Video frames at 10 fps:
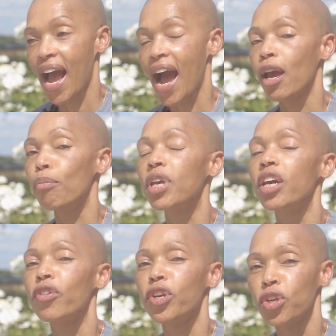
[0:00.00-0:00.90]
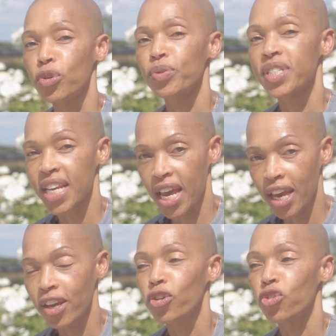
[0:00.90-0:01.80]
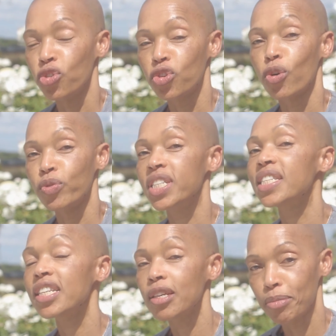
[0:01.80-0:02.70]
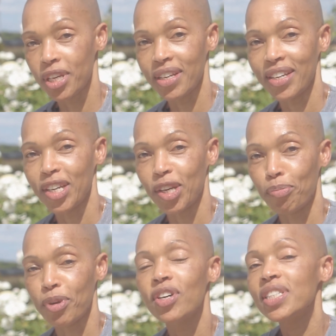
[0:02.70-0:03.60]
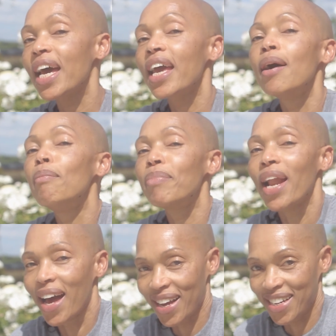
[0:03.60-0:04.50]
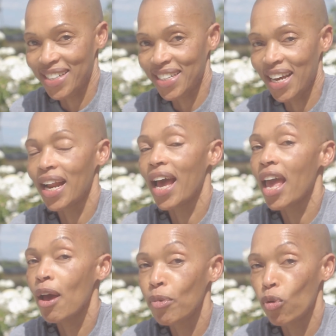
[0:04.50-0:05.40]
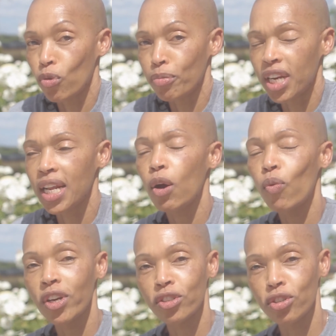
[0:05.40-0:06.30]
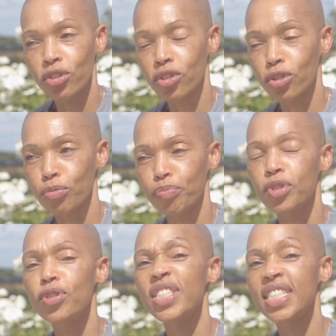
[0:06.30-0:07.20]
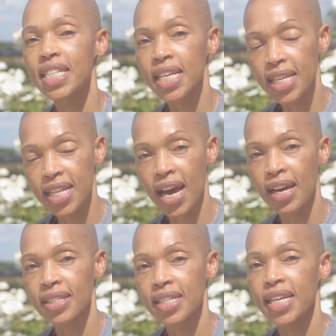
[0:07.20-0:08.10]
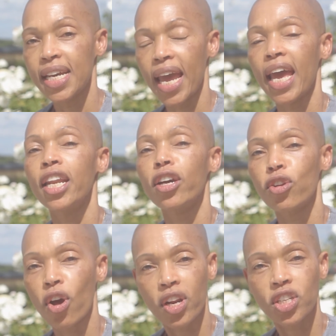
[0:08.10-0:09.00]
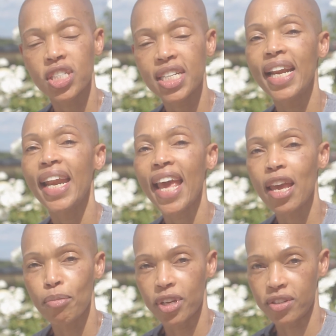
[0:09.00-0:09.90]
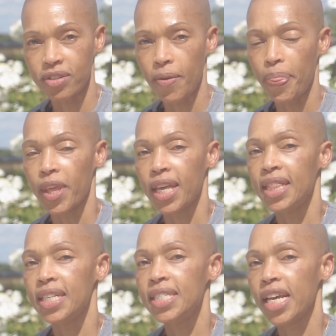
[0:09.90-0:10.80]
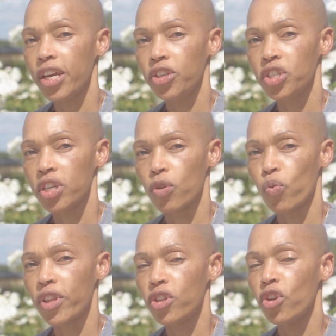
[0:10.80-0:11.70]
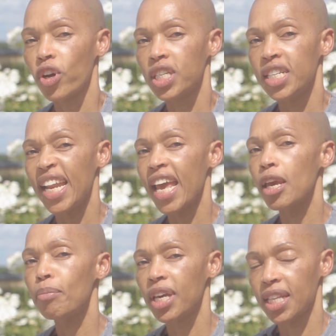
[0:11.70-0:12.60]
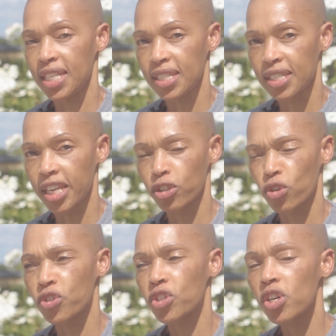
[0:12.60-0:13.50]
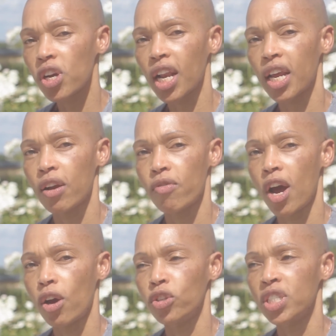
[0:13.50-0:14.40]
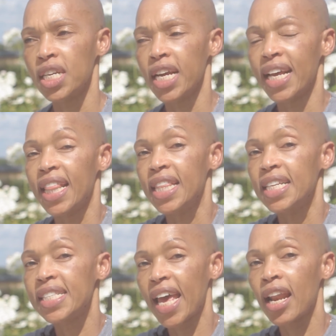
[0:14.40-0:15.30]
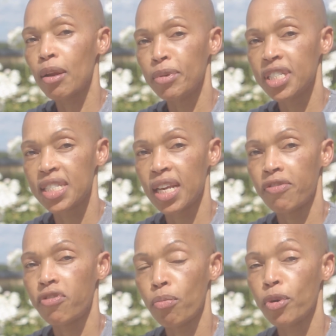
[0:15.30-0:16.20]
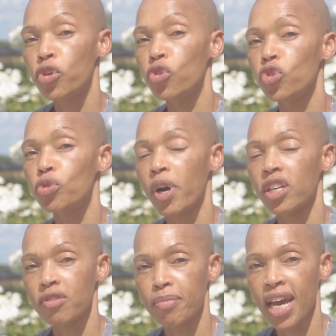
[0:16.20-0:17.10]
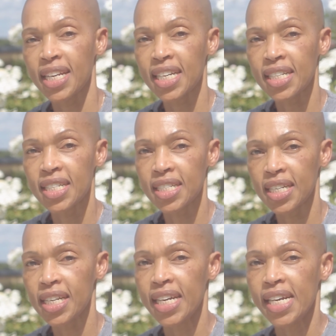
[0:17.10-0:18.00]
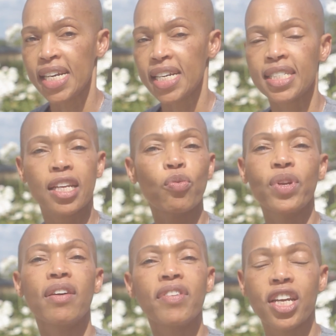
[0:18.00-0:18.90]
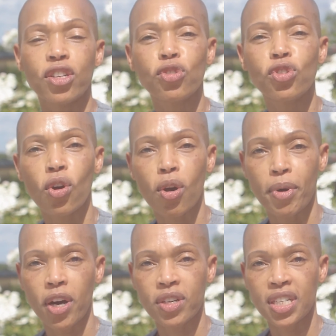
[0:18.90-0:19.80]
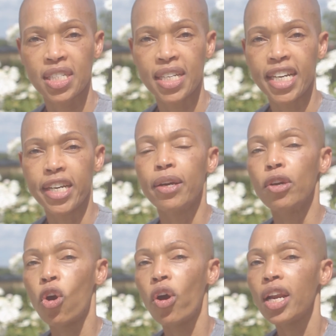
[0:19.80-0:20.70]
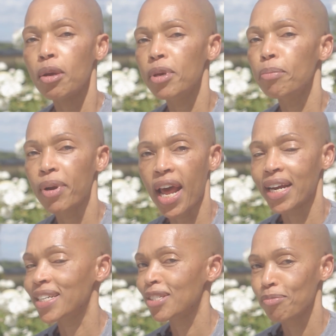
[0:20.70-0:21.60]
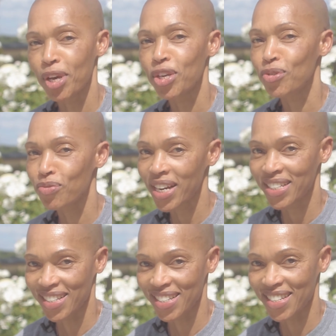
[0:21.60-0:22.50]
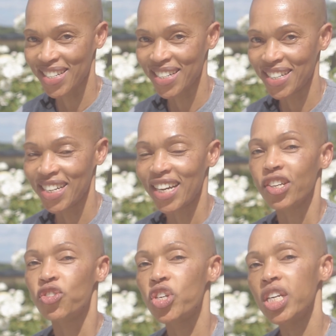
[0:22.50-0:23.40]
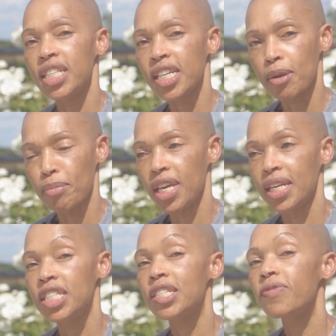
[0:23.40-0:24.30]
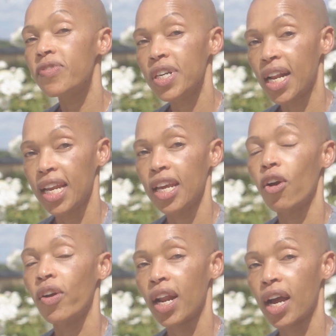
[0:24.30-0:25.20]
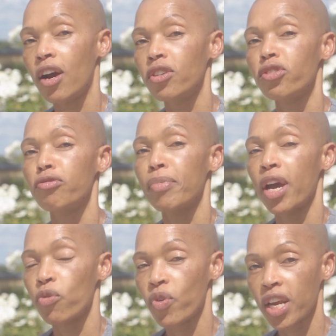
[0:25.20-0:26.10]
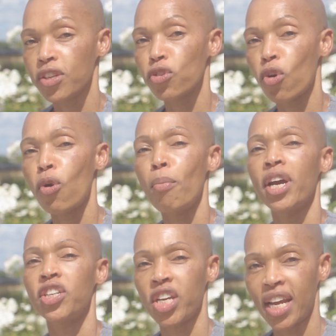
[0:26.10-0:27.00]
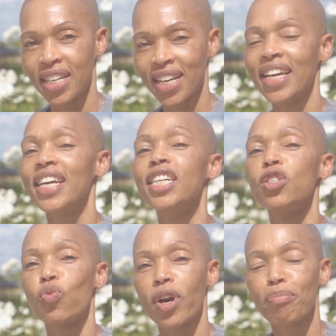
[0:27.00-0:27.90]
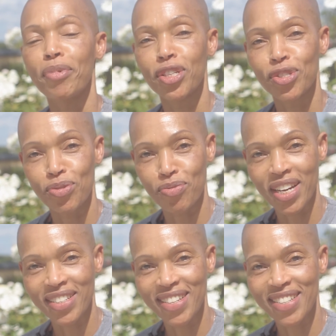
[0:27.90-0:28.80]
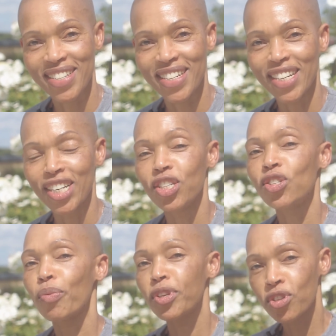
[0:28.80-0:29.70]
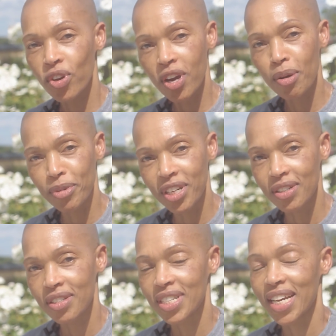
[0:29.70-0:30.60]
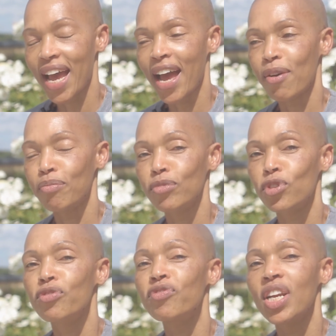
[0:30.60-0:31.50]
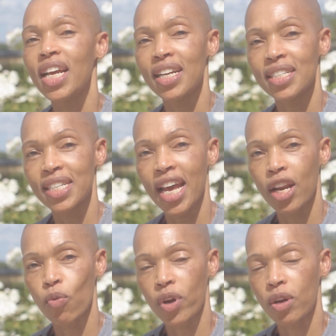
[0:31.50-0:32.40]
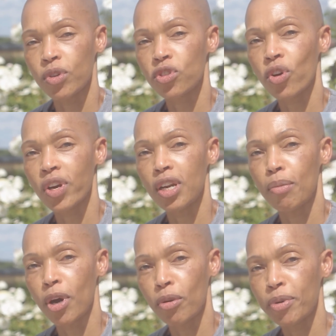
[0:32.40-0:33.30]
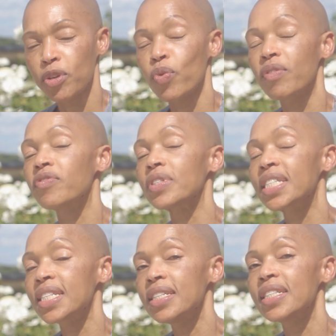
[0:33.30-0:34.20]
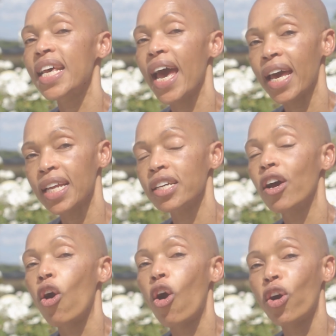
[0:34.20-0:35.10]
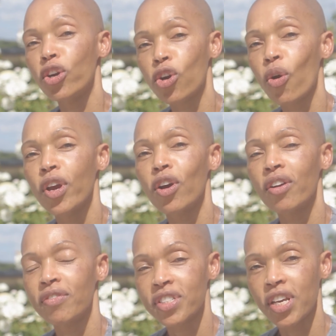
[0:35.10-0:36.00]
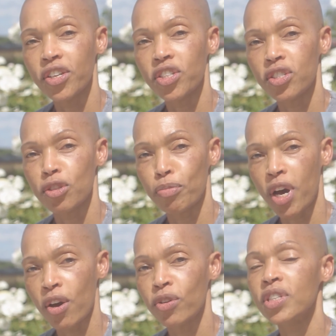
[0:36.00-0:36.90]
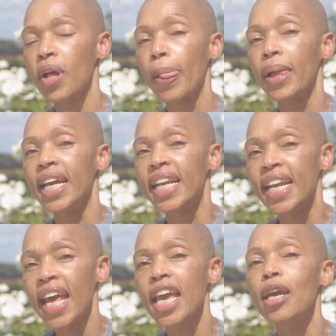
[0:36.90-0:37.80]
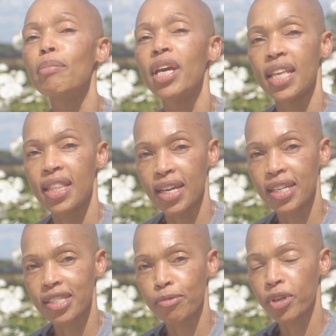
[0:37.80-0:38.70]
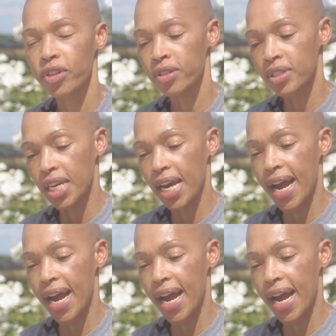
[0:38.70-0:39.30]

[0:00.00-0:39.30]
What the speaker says: I am hearing you say you don't see me, because I am black and I am a woman, and I want you to see that and acknowledge it and name it. The danger with not naming these things or circling around these elements that form a huge part of my identity is that we never get to talk about it. Calling me black doesn't make you racist. Treating me differently on account of my race or my gender is what makes you racist. So it took her a minute to fully understand what I was talking about, but we've since had ongoing conversations about naming things, because